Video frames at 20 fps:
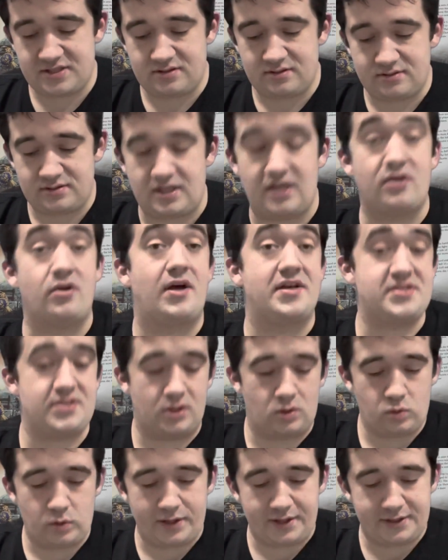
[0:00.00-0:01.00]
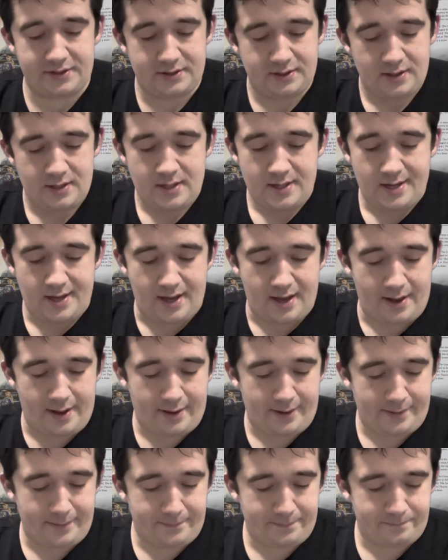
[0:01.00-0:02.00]
done nice and quick.
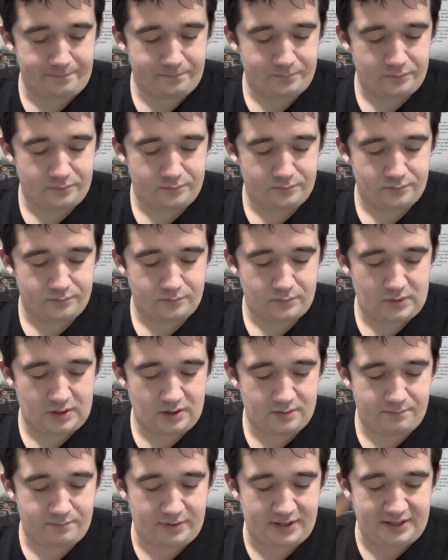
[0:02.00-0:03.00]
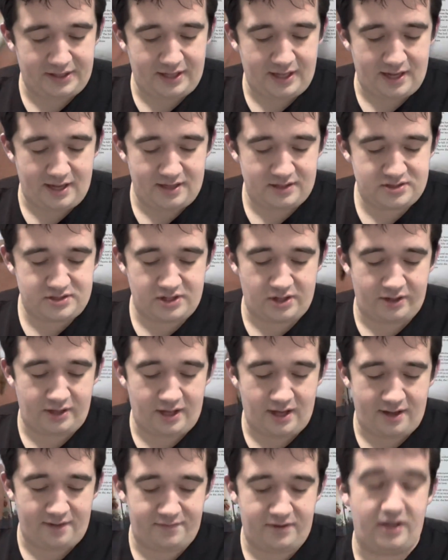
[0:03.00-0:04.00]
But yeah, so
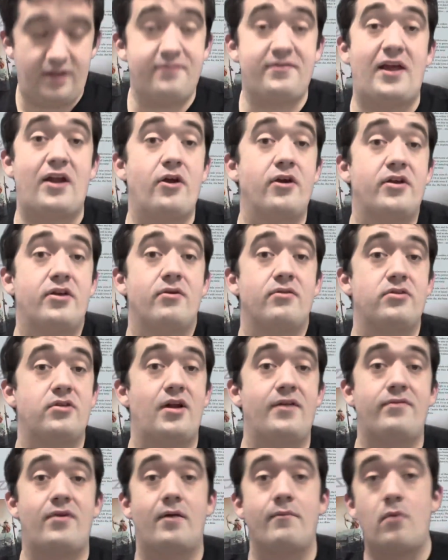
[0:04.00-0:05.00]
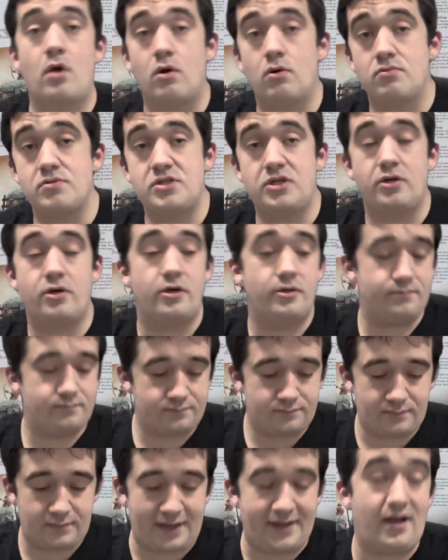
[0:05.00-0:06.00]
yeah, if they don't kill 35 models,
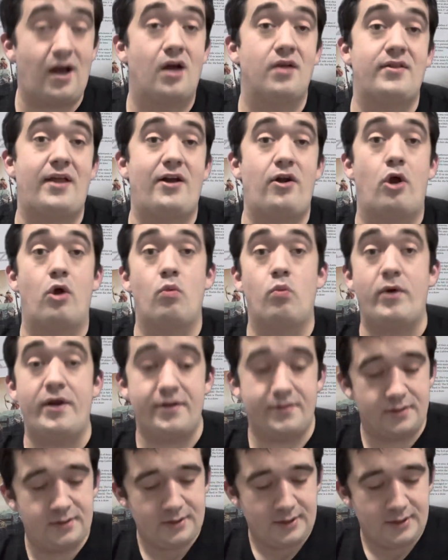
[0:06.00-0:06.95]
they don't win.